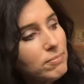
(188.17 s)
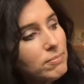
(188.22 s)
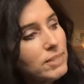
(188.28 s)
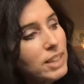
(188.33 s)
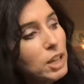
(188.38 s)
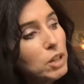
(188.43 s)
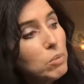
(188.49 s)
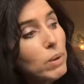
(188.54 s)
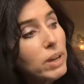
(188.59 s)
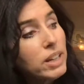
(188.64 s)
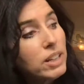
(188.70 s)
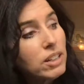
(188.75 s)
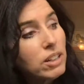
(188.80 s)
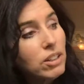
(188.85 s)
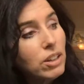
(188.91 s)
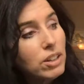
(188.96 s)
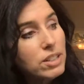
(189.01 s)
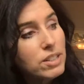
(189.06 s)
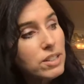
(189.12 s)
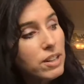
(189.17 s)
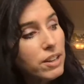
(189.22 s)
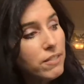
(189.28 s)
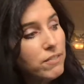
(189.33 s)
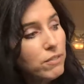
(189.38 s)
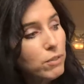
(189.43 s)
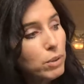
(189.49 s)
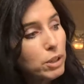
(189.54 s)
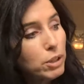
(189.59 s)
had waited a long
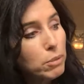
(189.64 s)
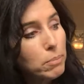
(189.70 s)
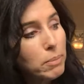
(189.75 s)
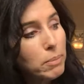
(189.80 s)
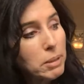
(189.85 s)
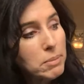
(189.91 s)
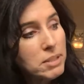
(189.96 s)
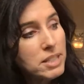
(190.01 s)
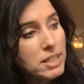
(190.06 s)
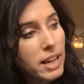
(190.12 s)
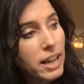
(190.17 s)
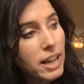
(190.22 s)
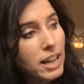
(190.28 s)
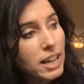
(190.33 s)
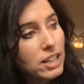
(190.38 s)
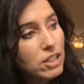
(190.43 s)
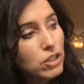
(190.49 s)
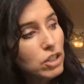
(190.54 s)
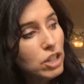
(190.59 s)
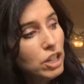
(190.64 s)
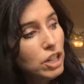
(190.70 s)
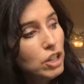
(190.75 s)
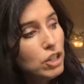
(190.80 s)
time for her babies to hatch.